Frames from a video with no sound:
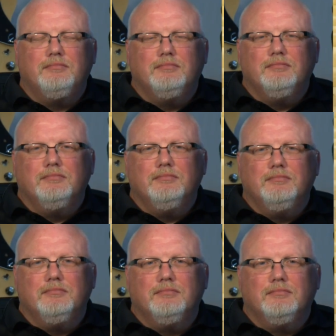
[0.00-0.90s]

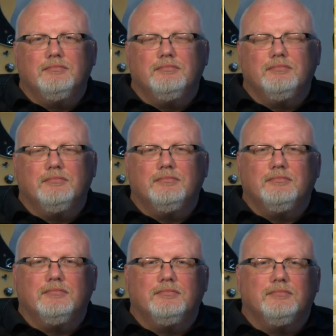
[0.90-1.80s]

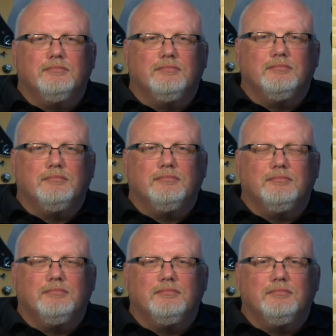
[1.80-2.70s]

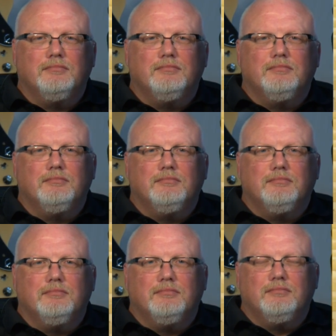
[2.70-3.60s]

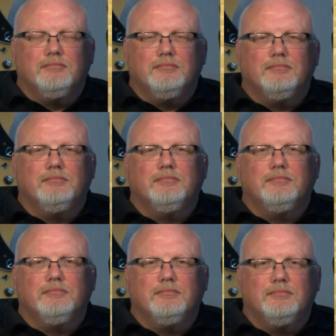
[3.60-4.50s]

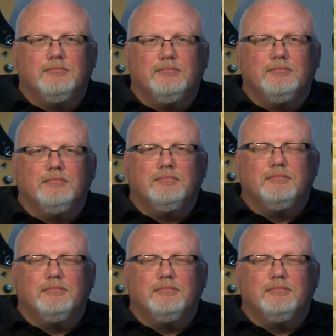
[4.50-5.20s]
(not speaking)